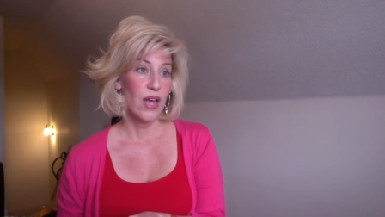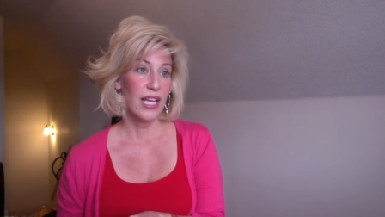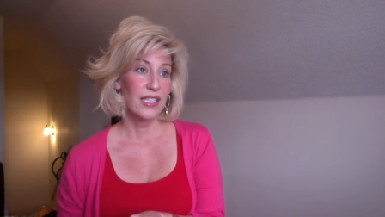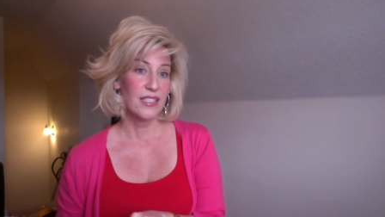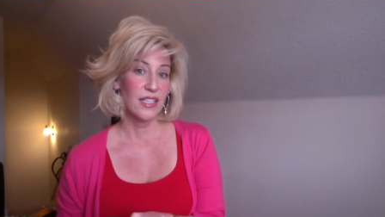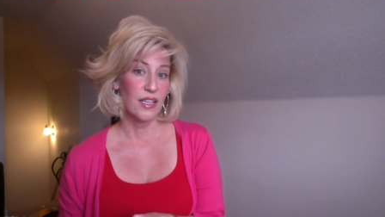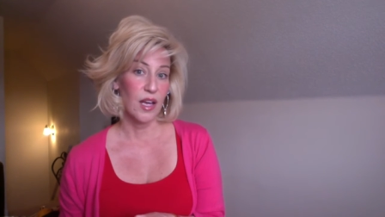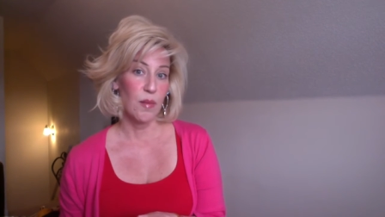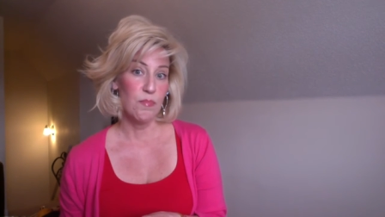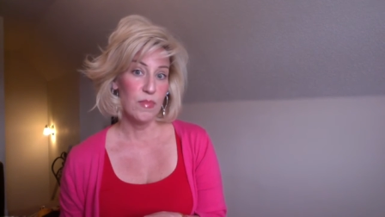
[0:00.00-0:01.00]
has a,
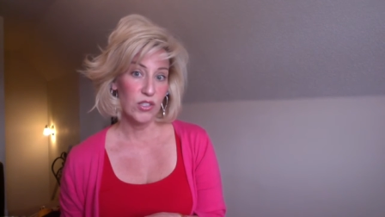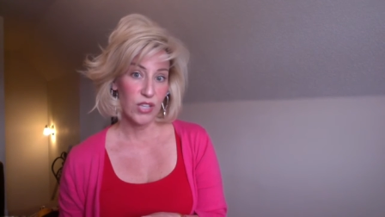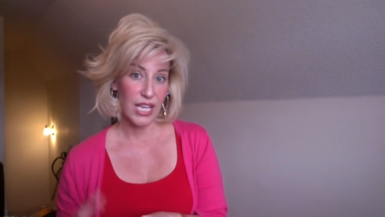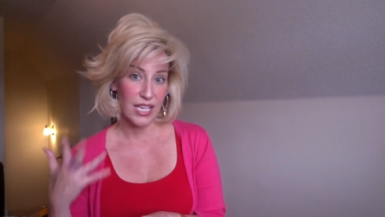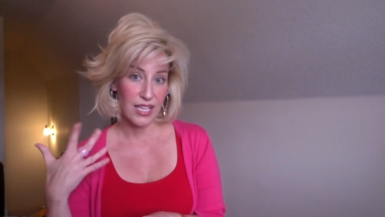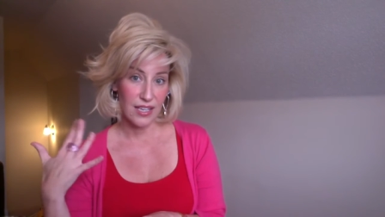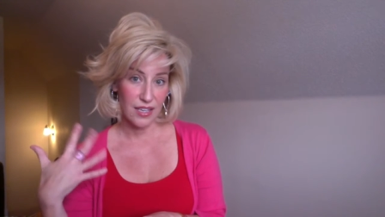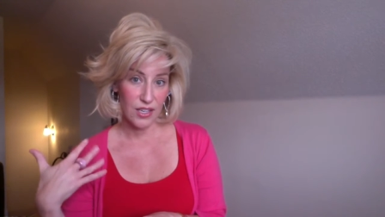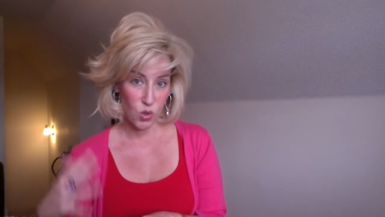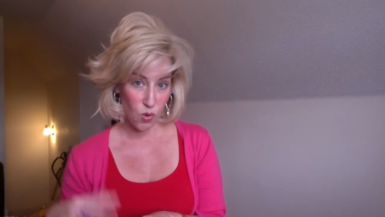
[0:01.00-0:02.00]
a,
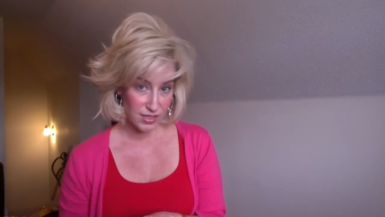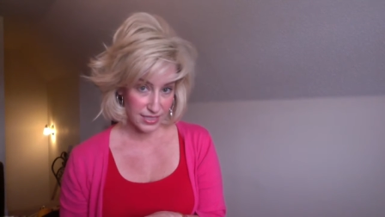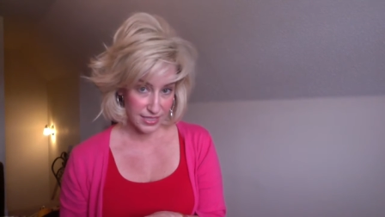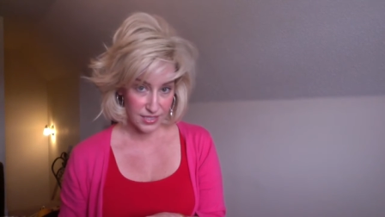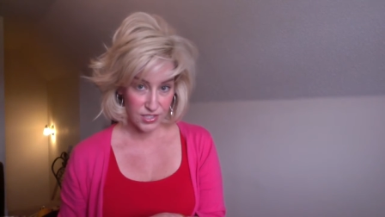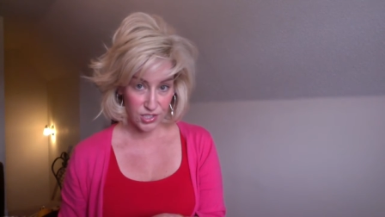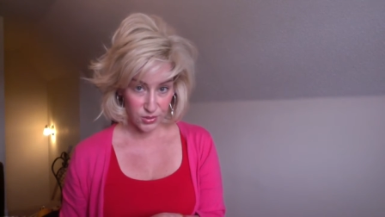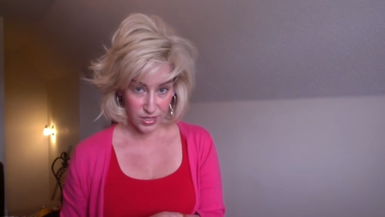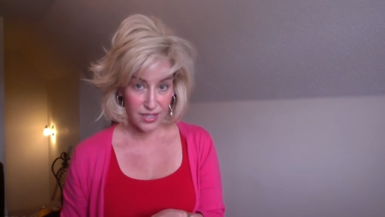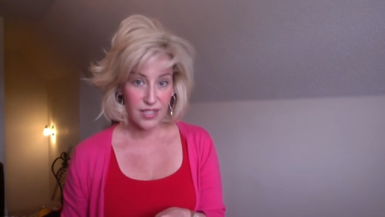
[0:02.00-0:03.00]
milky quality to
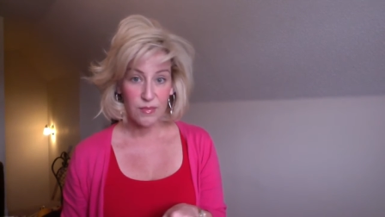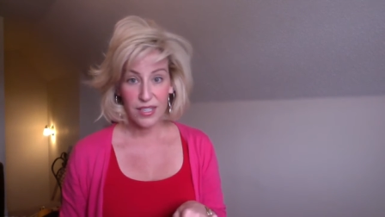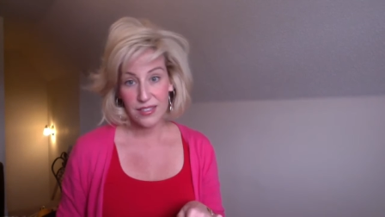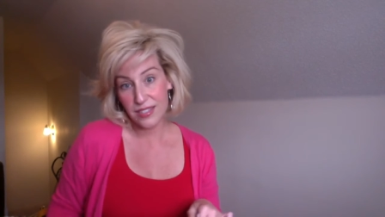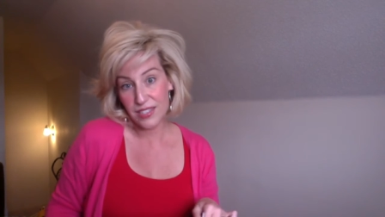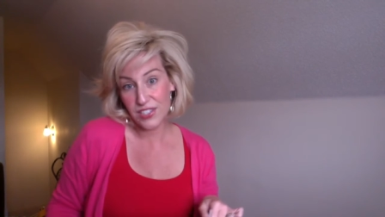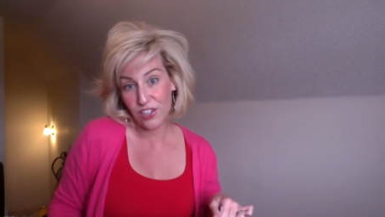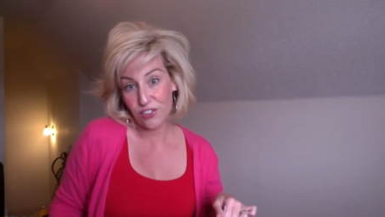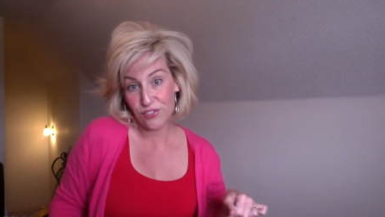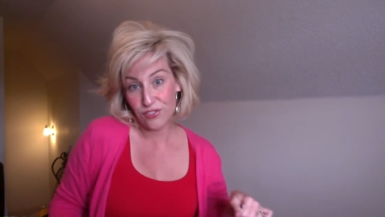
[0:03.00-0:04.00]
it that makes it
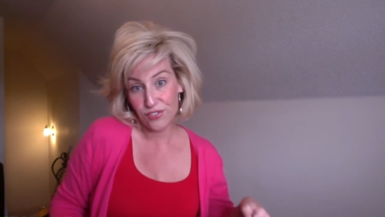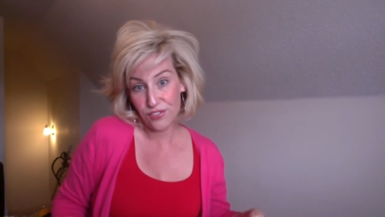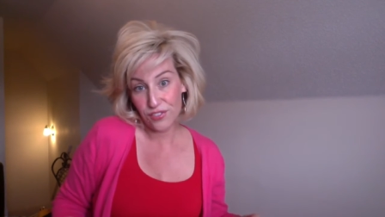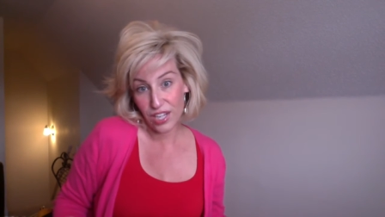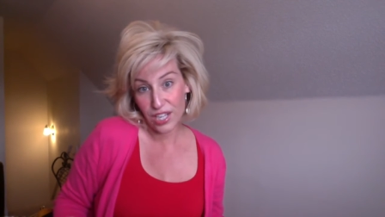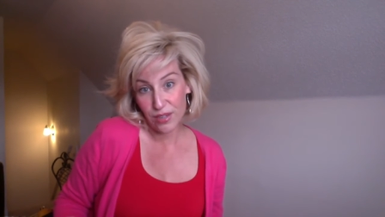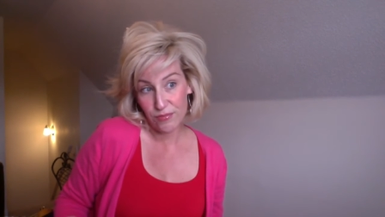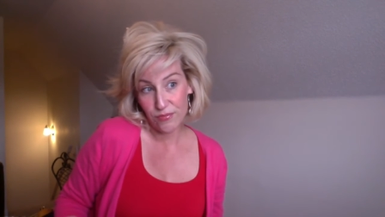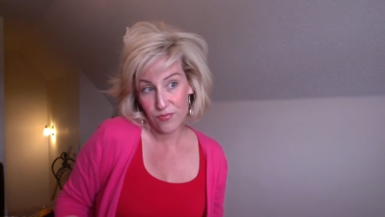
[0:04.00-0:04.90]
so um,